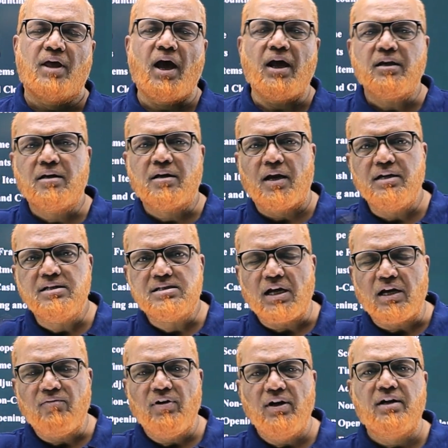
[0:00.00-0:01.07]
and credit
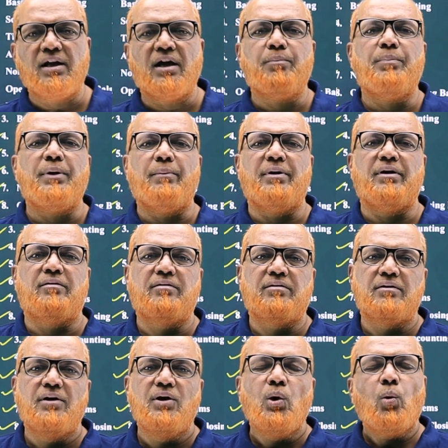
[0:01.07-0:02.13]
side will take payments.